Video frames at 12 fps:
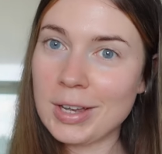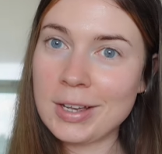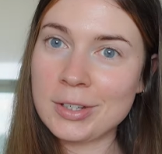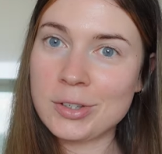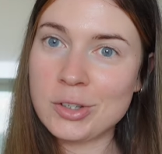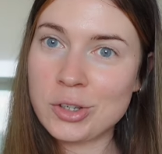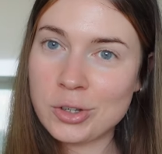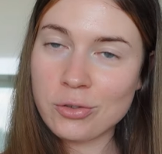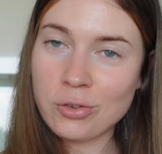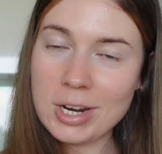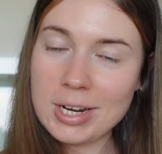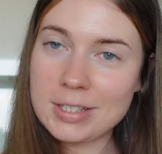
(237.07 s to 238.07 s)
a
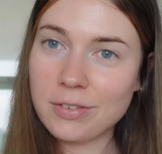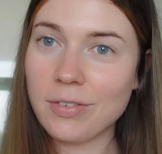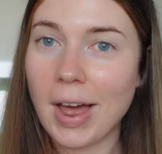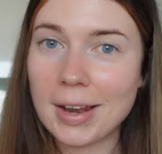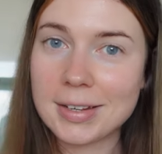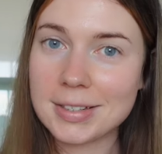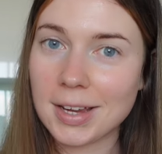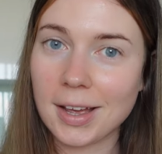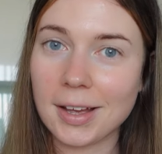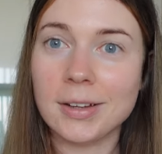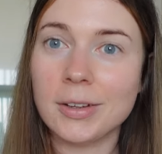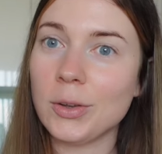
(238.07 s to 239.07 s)
street
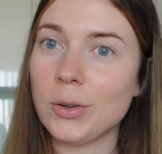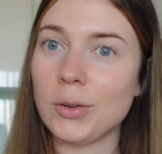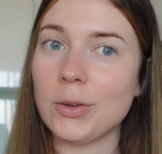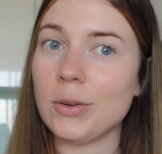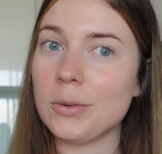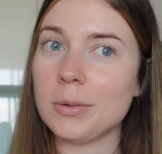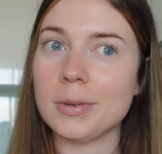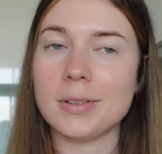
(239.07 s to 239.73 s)
vendor who